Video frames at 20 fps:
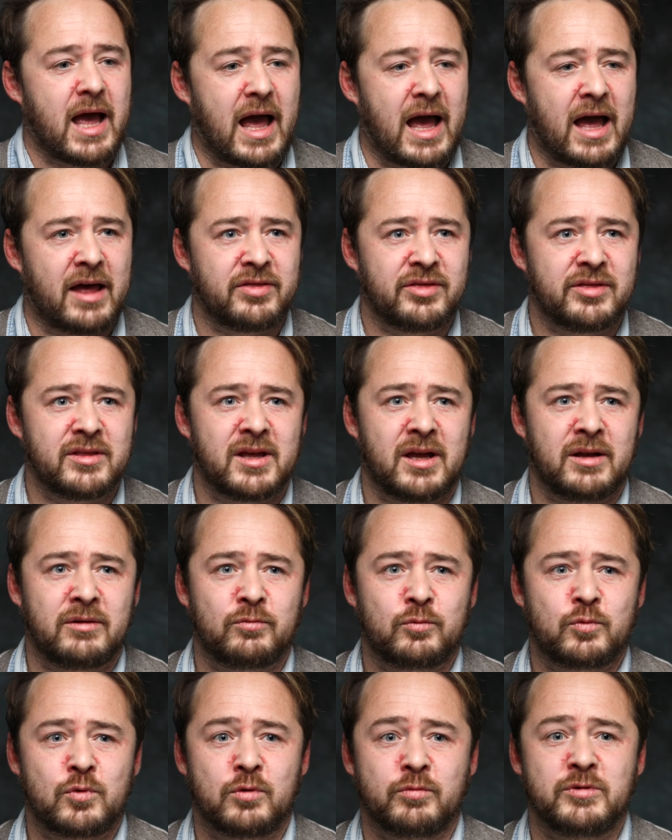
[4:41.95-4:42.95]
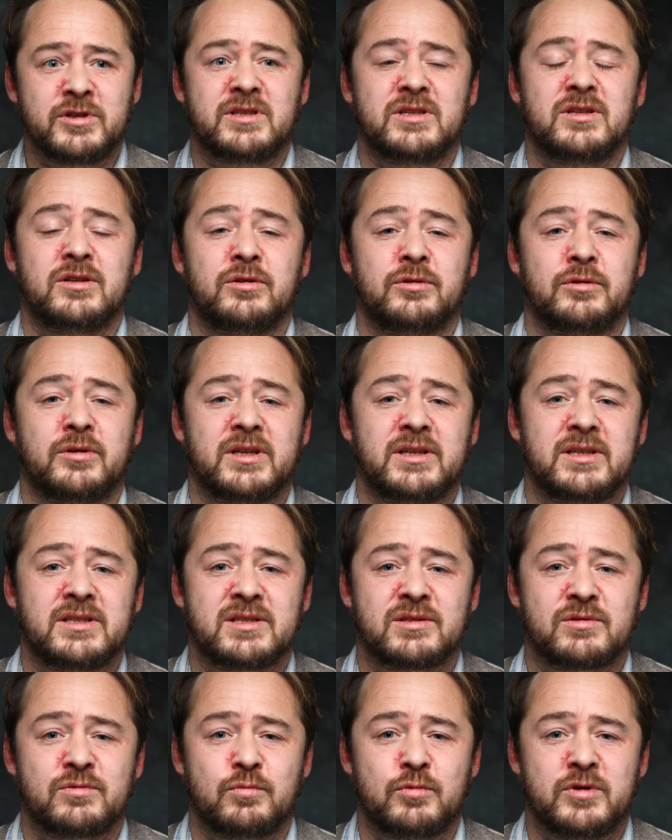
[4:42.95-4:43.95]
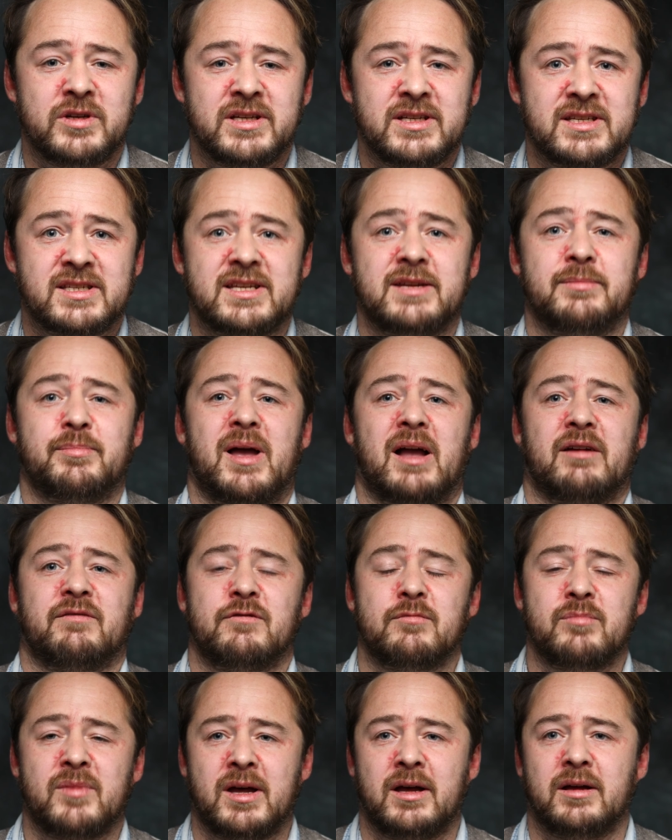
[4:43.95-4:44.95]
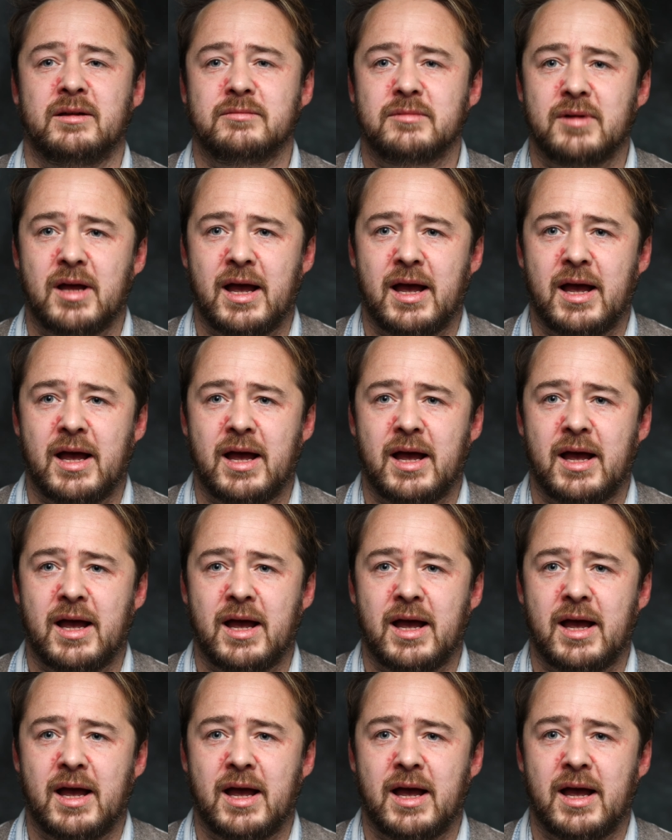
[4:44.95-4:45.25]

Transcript: And then what we do is we sit back from that